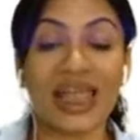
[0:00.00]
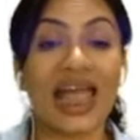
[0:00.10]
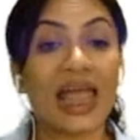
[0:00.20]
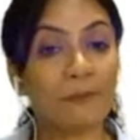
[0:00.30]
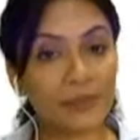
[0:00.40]

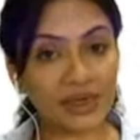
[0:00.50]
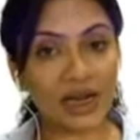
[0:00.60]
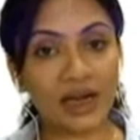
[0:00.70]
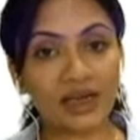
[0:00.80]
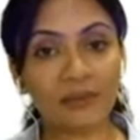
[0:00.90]

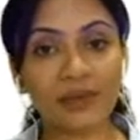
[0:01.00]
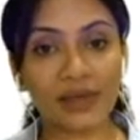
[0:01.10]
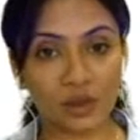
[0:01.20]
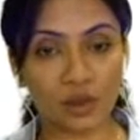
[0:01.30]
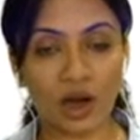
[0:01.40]
Epicardium
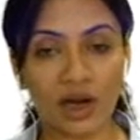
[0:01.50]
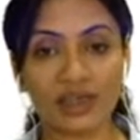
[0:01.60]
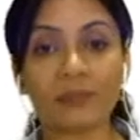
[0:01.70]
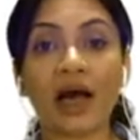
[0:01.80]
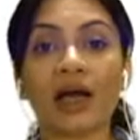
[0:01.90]
and
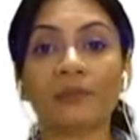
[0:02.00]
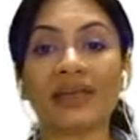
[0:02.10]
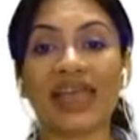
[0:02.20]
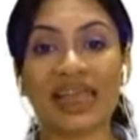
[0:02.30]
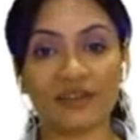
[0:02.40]
endocardium are
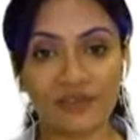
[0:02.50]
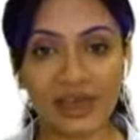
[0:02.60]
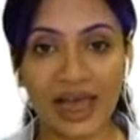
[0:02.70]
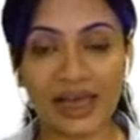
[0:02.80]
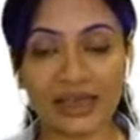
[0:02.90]
behaving
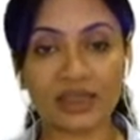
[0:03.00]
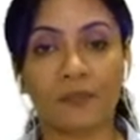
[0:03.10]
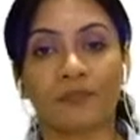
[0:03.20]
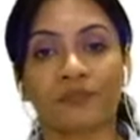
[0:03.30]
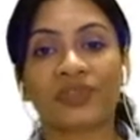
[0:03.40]
as
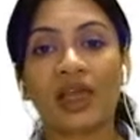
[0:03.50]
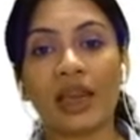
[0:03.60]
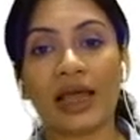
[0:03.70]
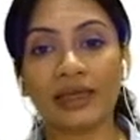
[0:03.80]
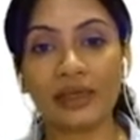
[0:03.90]
the
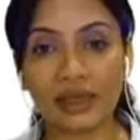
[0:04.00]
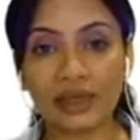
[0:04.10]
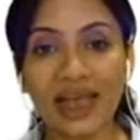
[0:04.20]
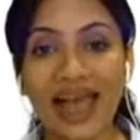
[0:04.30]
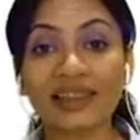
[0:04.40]
lining
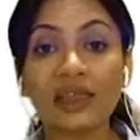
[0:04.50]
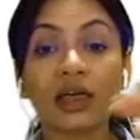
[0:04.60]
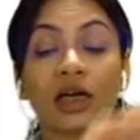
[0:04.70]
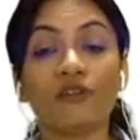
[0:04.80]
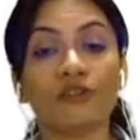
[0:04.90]
and the
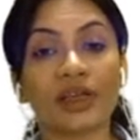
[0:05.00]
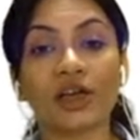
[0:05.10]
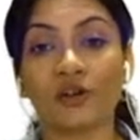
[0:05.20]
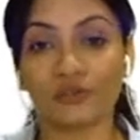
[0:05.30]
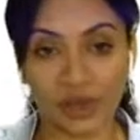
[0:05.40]
covering of the